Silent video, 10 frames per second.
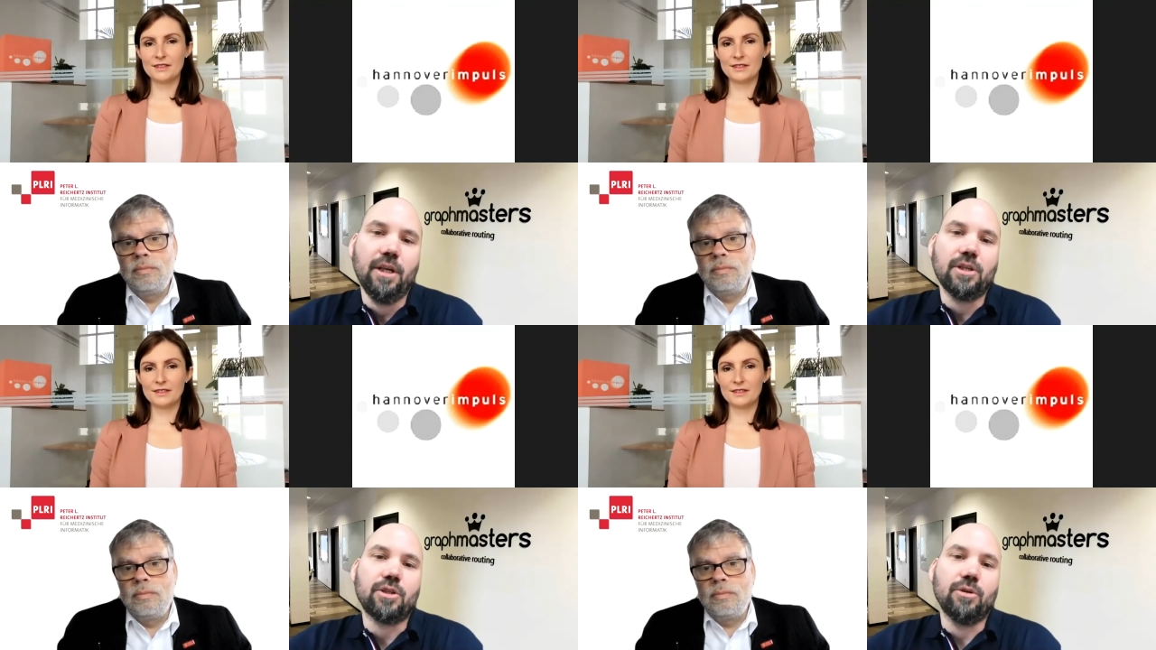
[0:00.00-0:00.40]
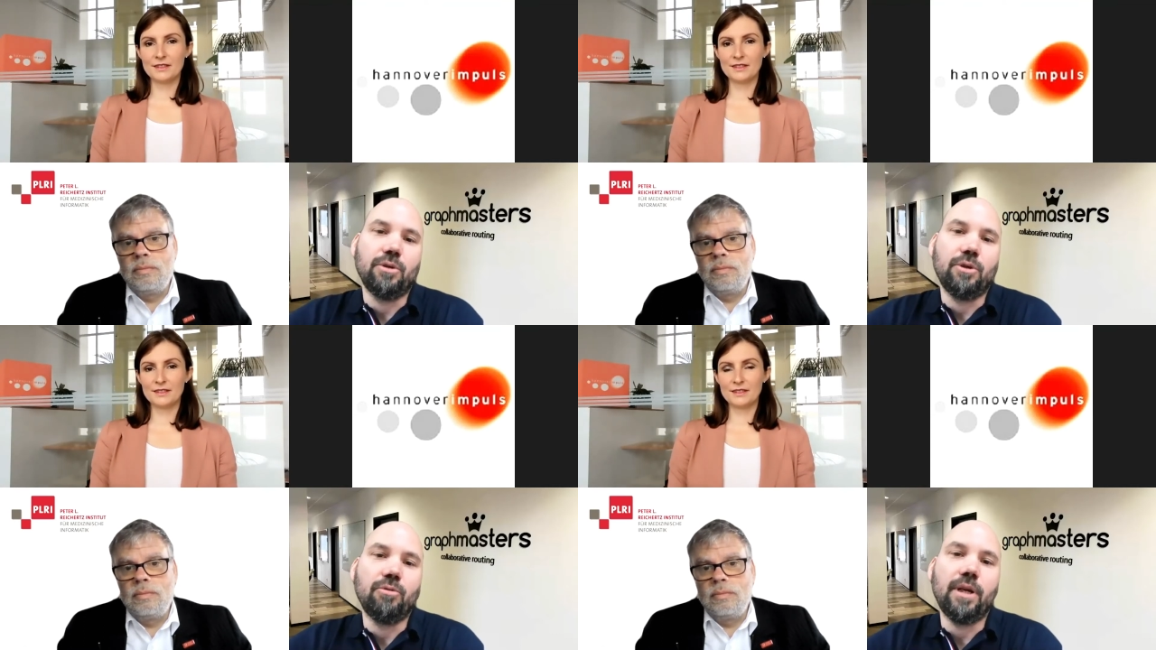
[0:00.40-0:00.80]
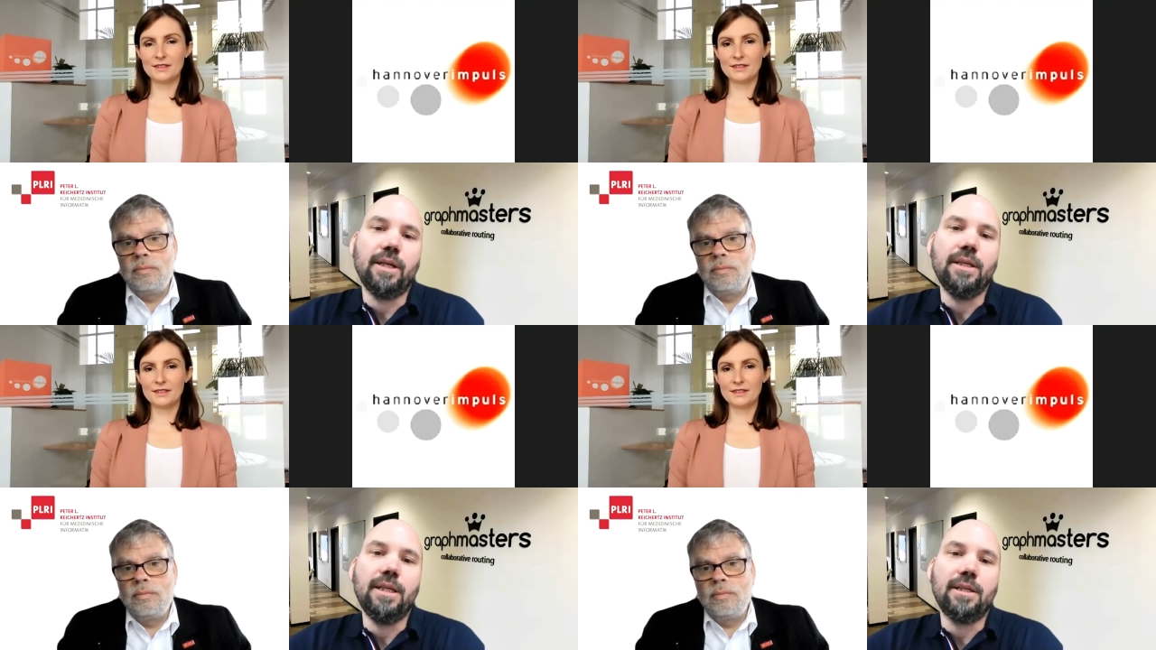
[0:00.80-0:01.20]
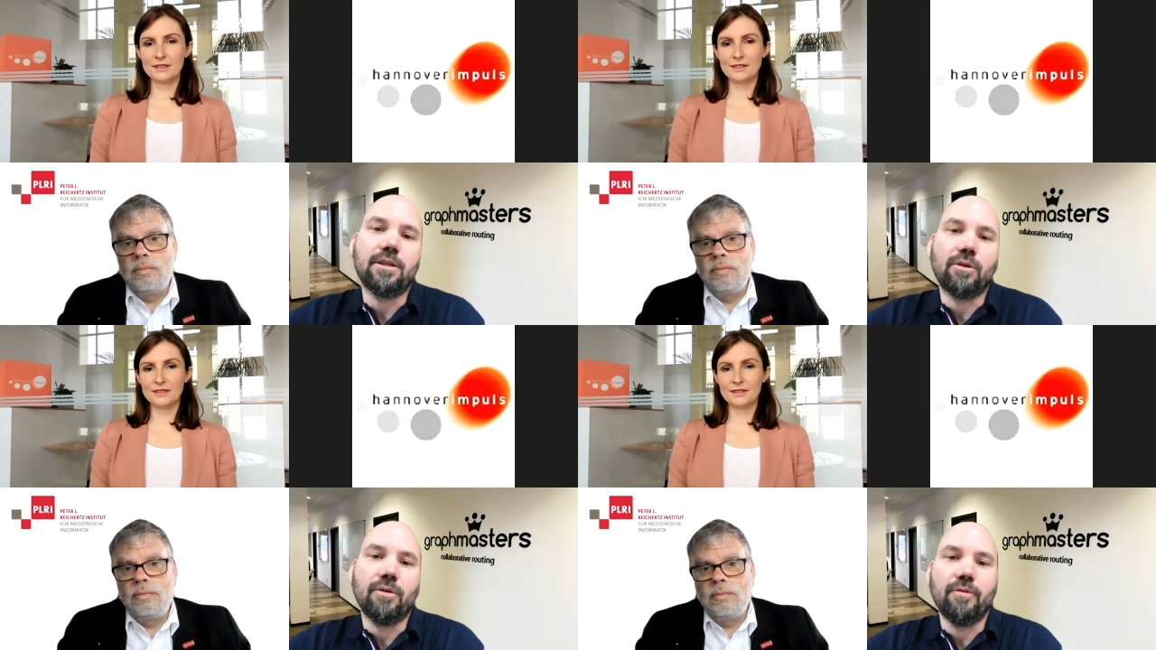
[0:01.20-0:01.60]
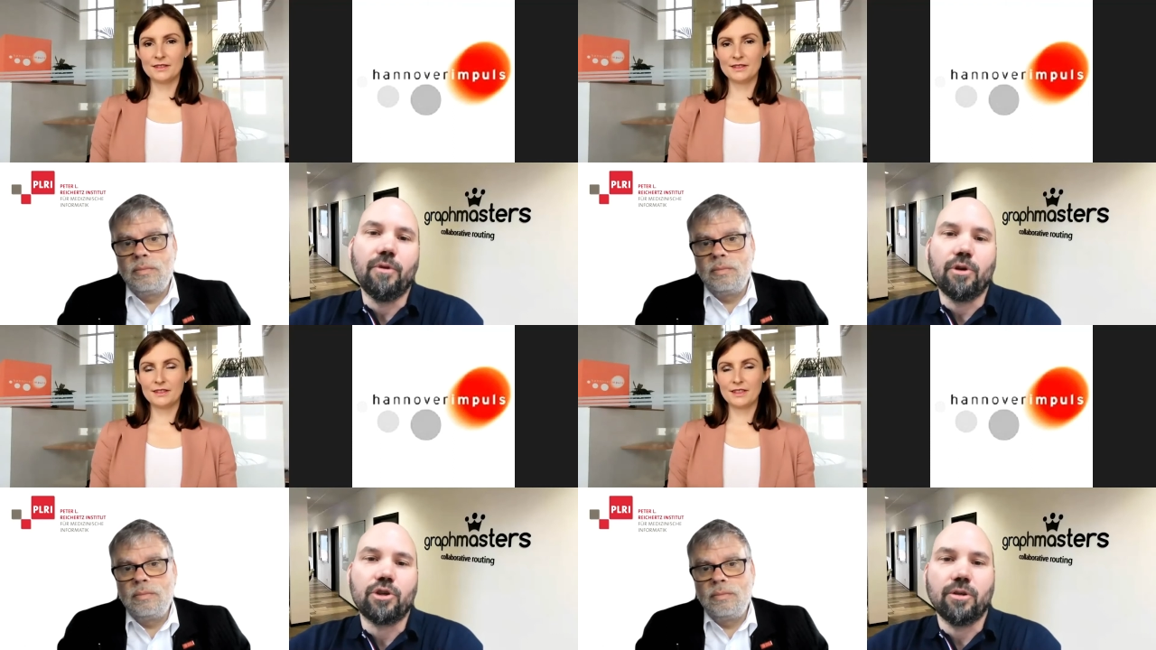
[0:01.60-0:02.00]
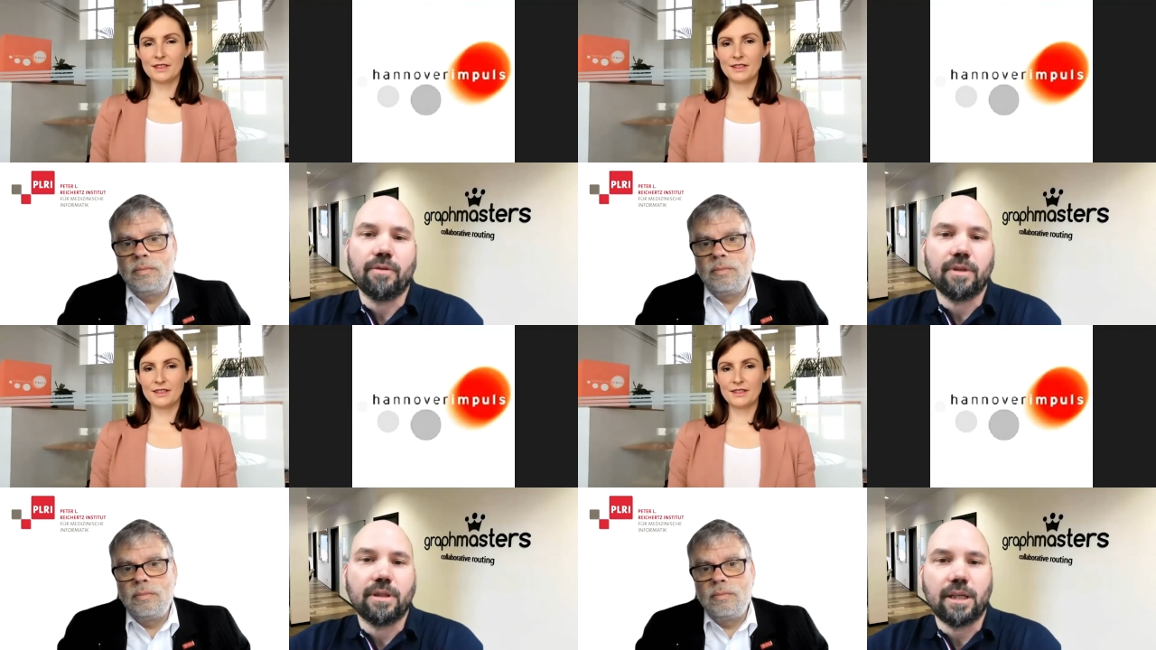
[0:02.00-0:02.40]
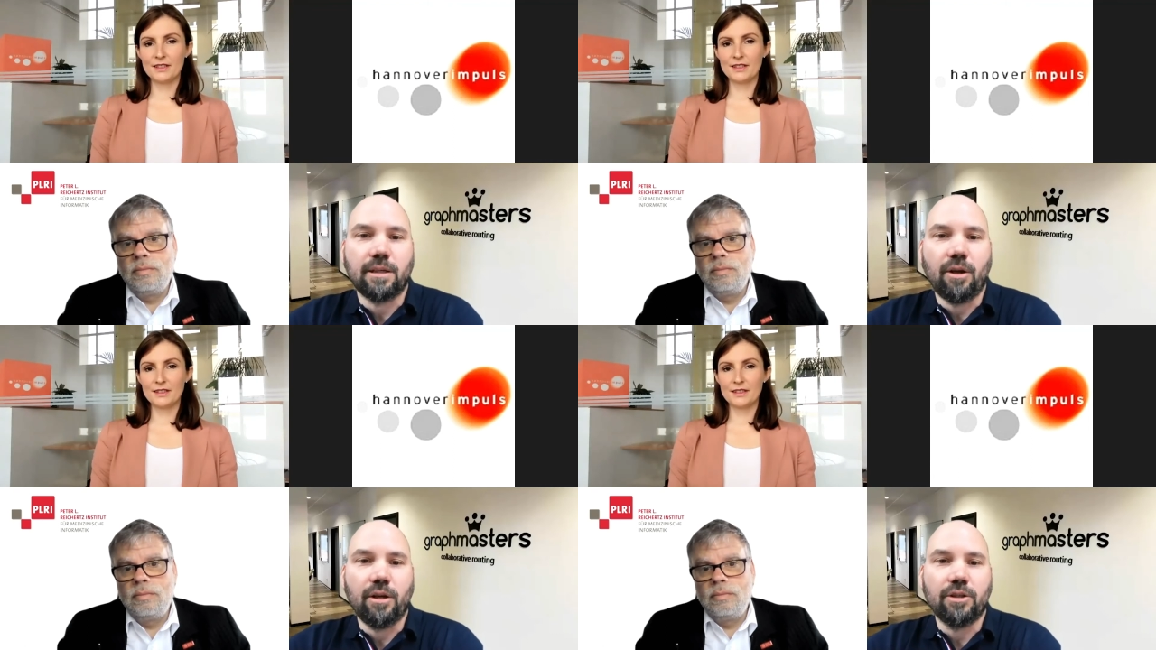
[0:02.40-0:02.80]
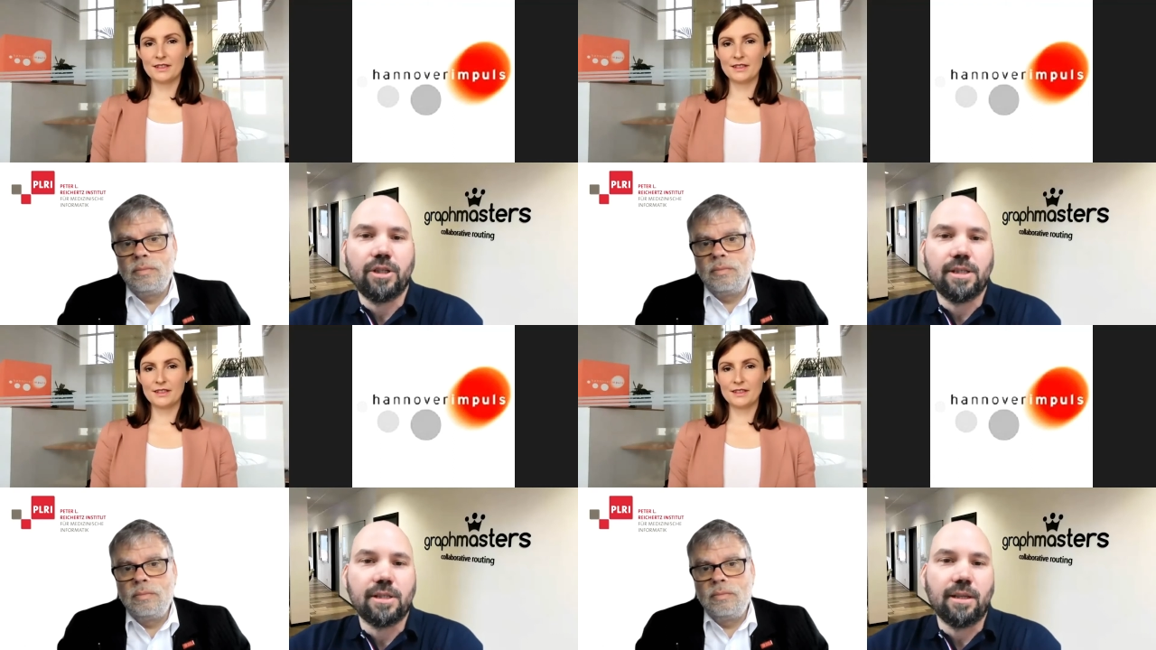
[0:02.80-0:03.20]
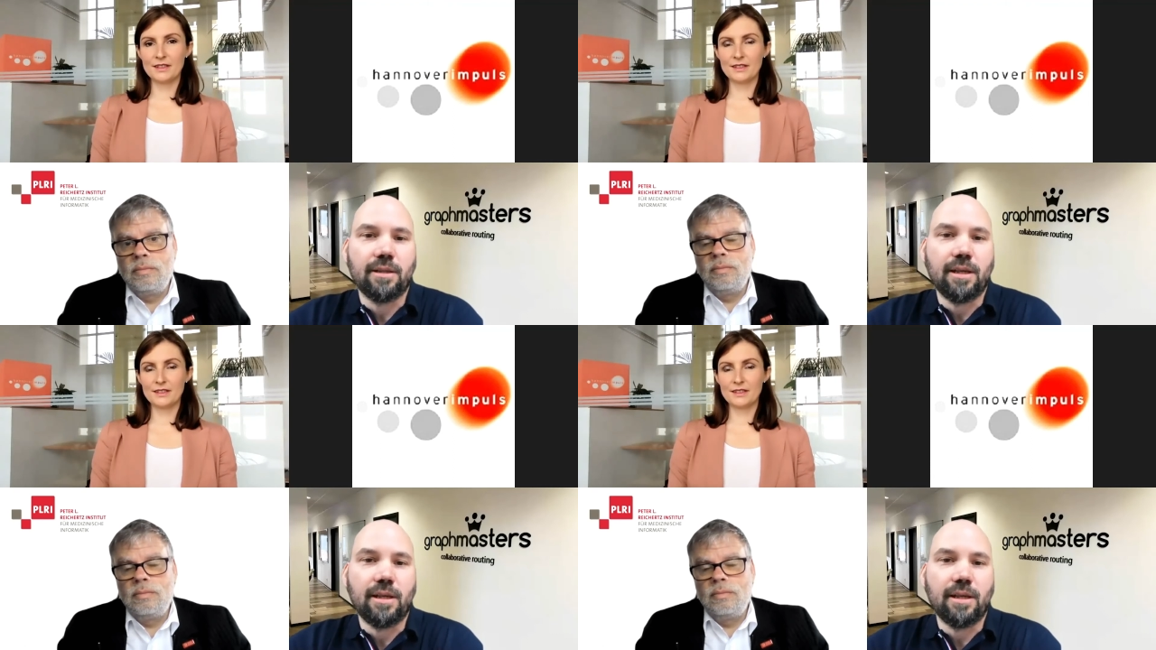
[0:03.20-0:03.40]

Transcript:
Speaker 1: so you really need a conversion of the technologies and